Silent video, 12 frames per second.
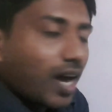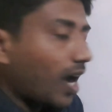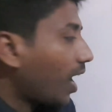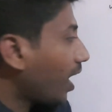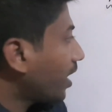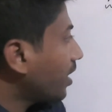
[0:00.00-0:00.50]

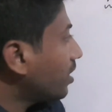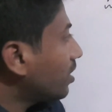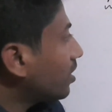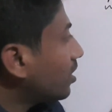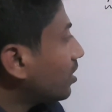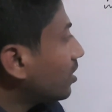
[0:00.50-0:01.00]
and
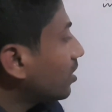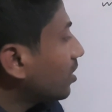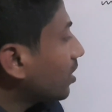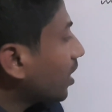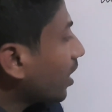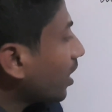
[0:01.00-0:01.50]

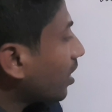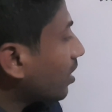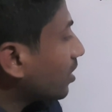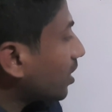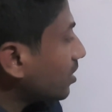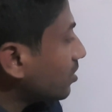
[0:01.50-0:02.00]

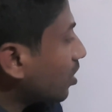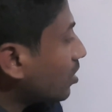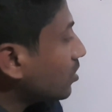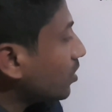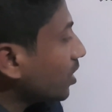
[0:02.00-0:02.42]
that is also